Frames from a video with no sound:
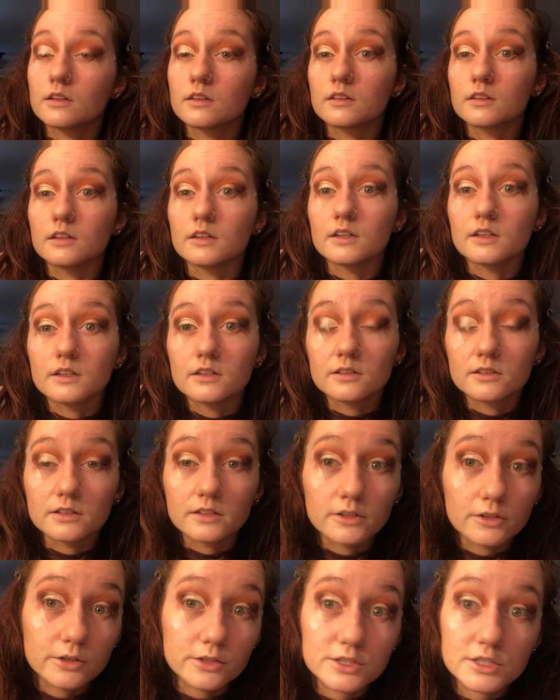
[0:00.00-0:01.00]
the
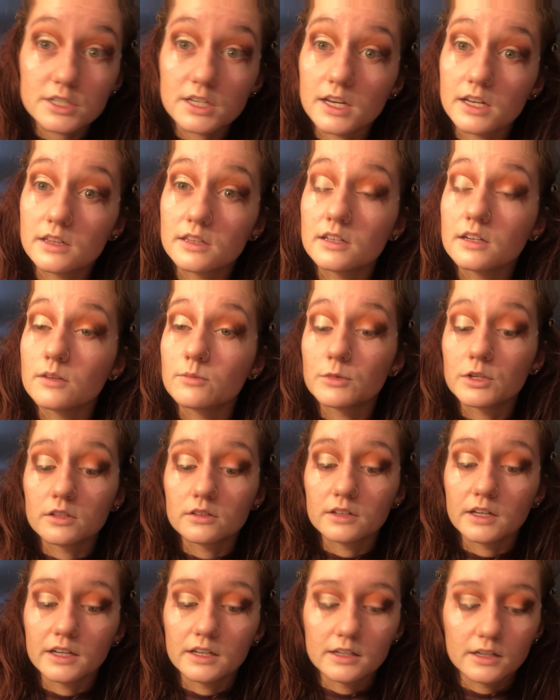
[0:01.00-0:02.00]
glitter shade that I'm going to
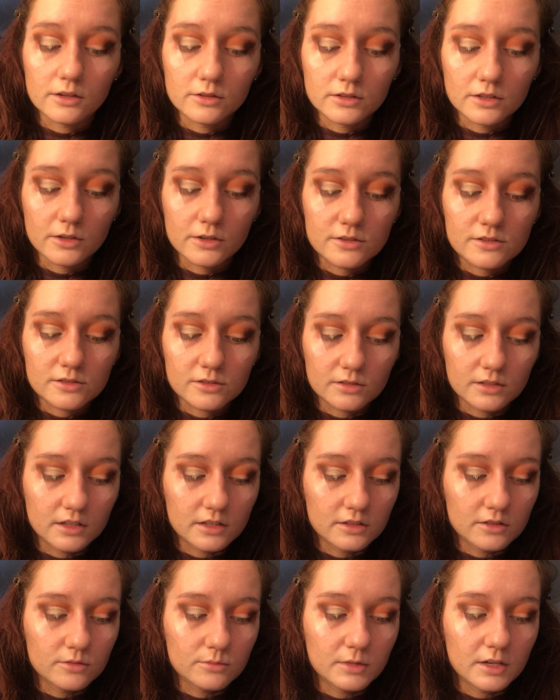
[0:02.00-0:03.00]
lay down there. So then
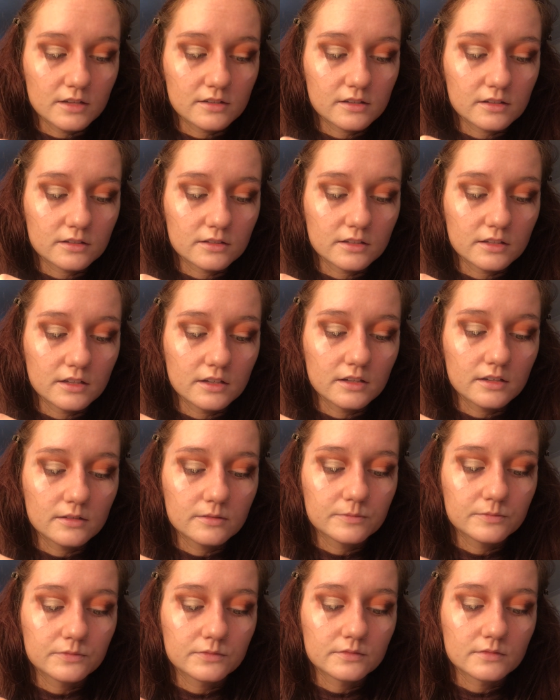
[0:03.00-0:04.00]
you basically
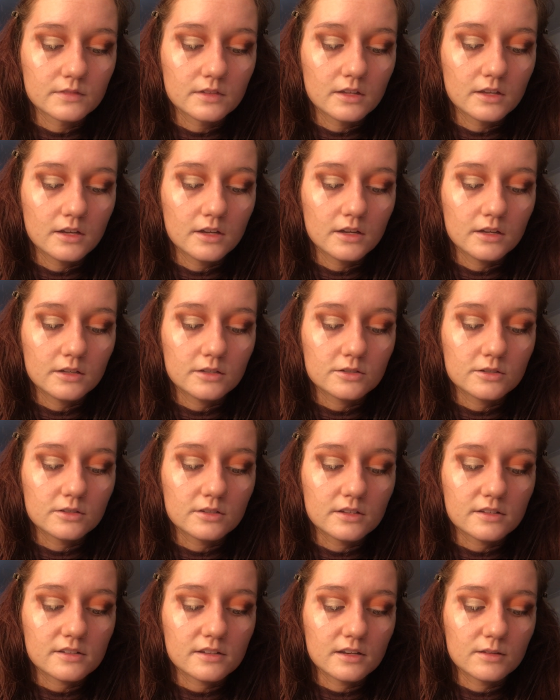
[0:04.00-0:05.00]
do
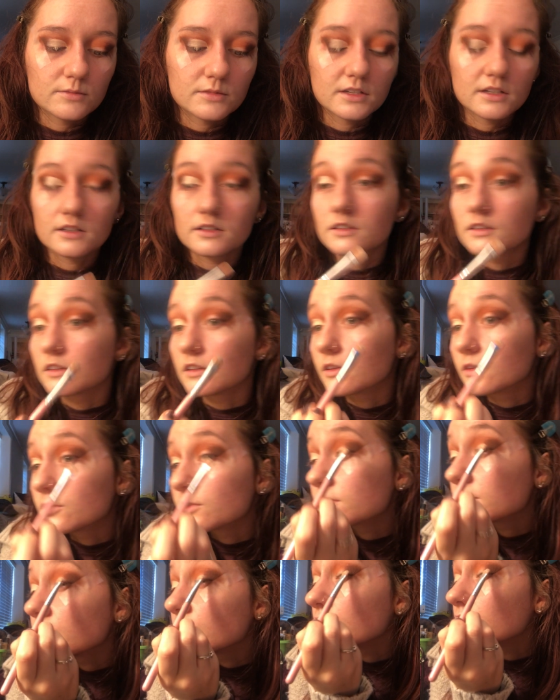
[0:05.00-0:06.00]
the same thing to the other
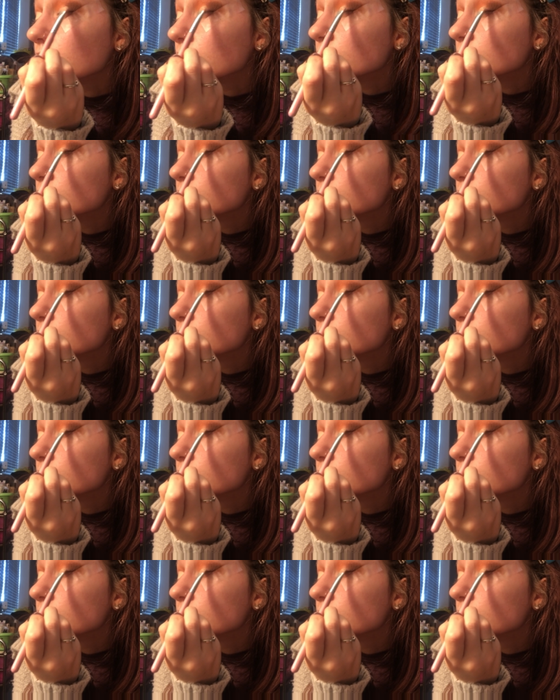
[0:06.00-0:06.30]
side.